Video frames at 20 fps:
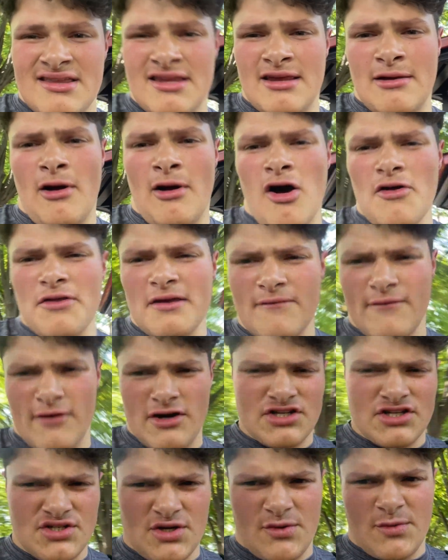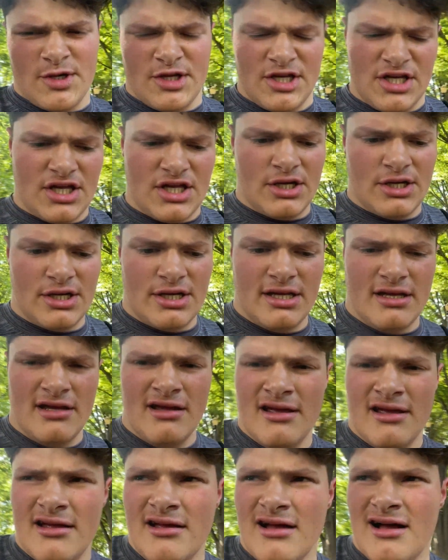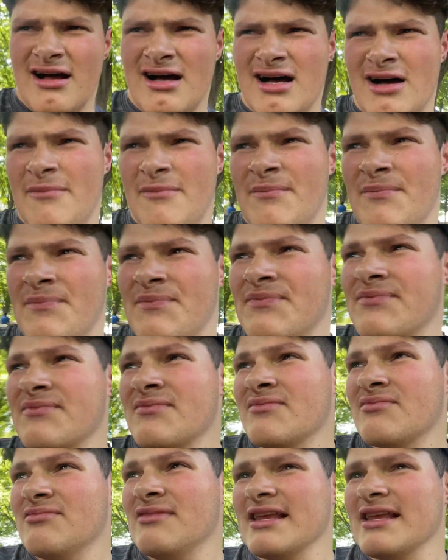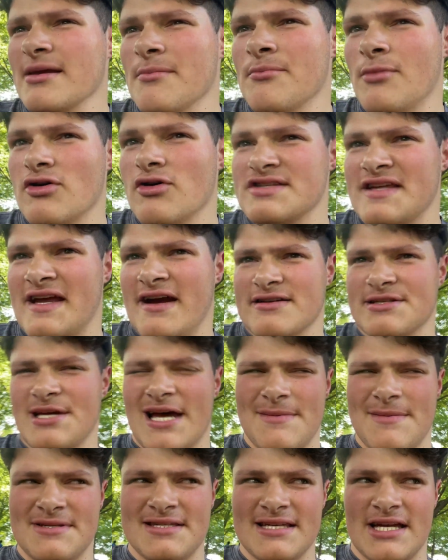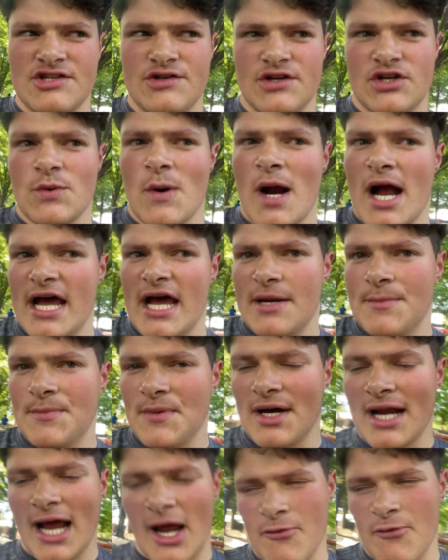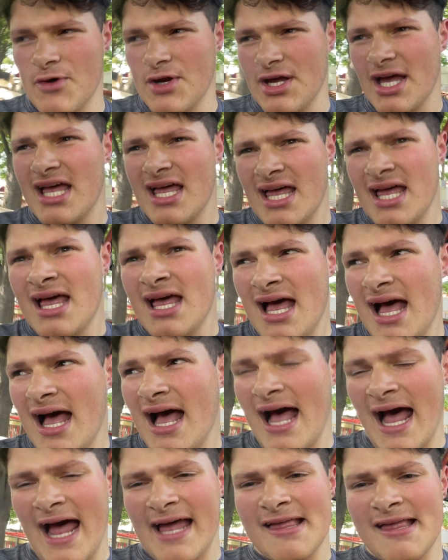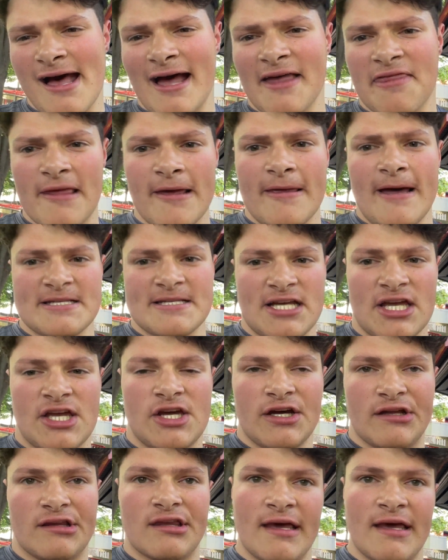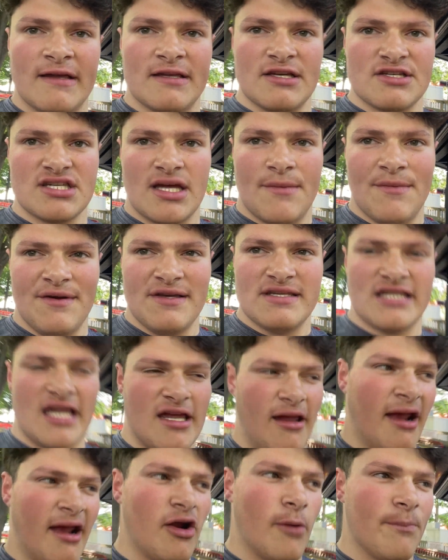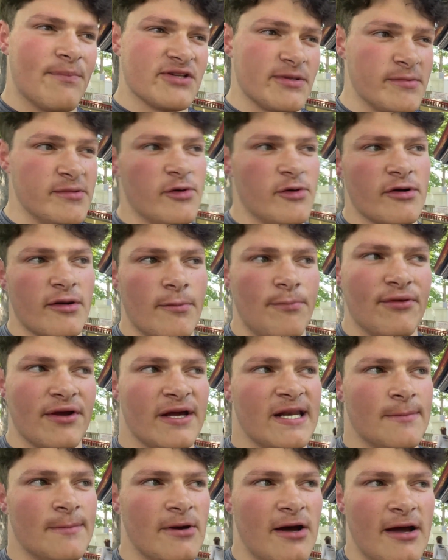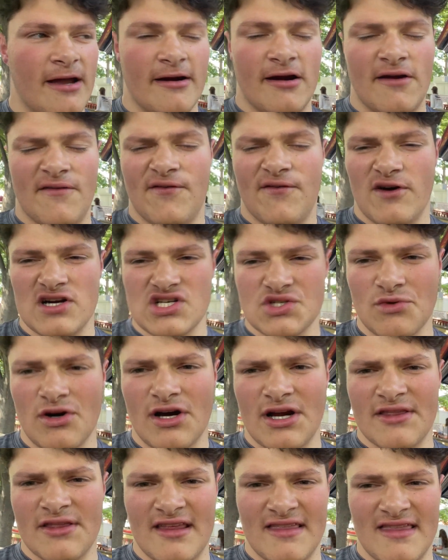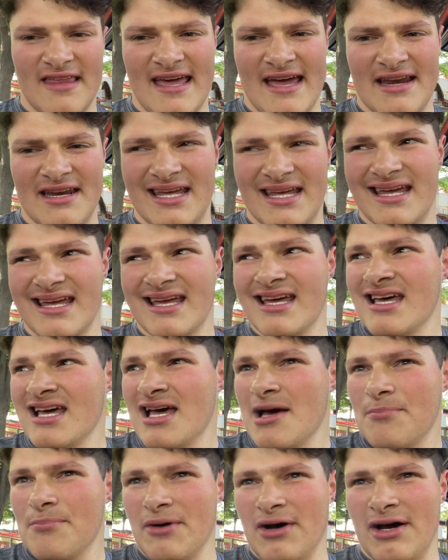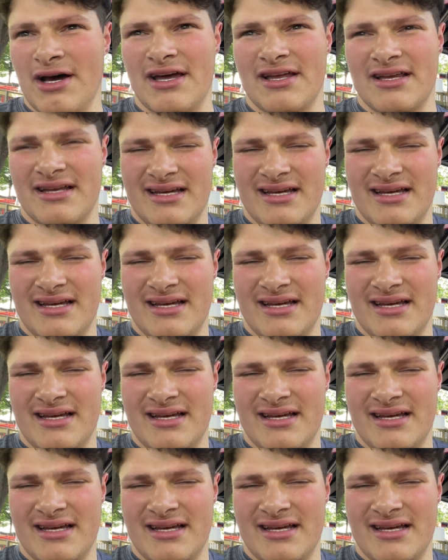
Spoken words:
all the inversions are really good. Not the most airtime centric ride, but I think that's a good thing to some extent. I know some people were complaining about Air Force One and like the ending, but